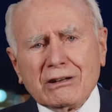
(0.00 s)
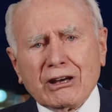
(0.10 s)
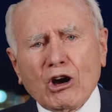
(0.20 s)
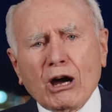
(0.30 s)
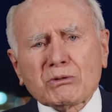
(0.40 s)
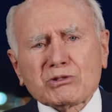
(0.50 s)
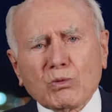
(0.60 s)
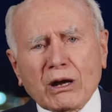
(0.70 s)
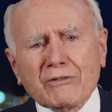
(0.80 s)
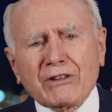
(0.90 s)
and I was
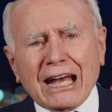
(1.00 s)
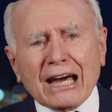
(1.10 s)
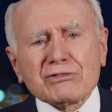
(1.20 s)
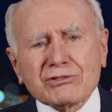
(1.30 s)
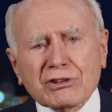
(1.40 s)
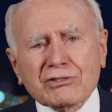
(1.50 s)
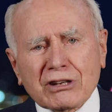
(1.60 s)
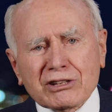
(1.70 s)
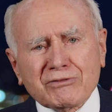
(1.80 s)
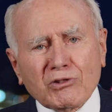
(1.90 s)
one of the
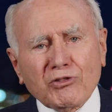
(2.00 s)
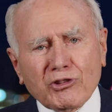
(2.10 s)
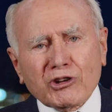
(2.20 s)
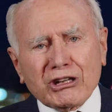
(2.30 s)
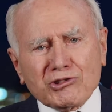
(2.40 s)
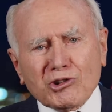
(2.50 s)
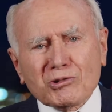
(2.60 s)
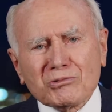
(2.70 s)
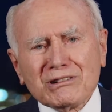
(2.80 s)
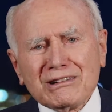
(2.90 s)
unsuccessful
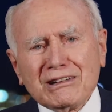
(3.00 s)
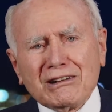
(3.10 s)
32.